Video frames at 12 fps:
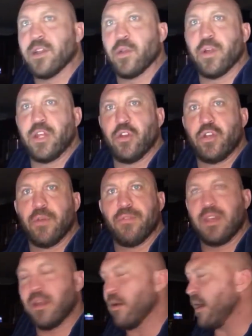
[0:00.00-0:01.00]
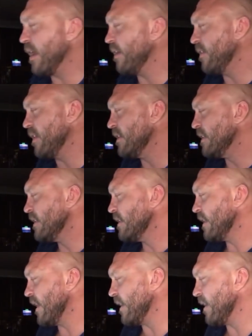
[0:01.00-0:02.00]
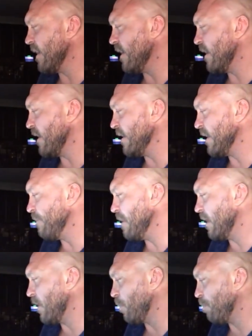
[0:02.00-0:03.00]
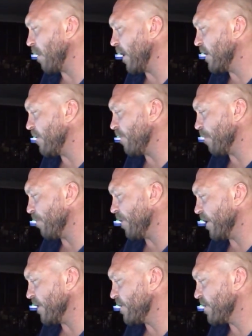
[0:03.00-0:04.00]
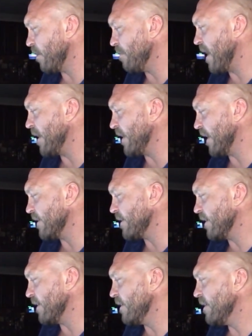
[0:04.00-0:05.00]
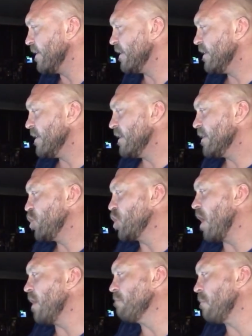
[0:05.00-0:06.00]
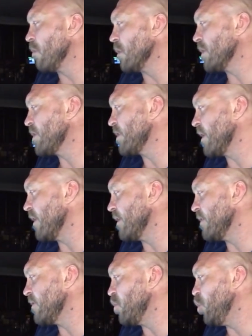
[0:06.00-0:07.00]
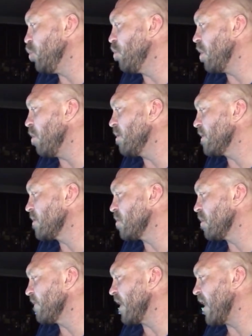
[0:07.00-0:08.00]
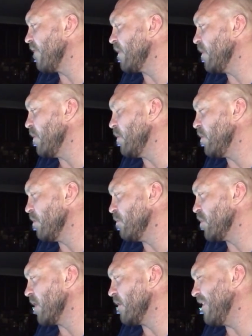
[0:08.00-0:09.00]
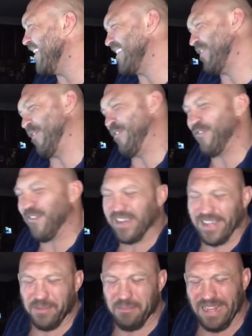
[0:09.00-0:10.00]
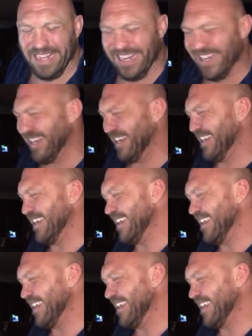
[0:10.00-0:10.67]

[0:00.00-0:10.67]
it and do a YouTube video out of it and give me a little break from things. So I'm not against it. Sean Morris says, you don't deserve to have a YouTube channel. That's fucking mean.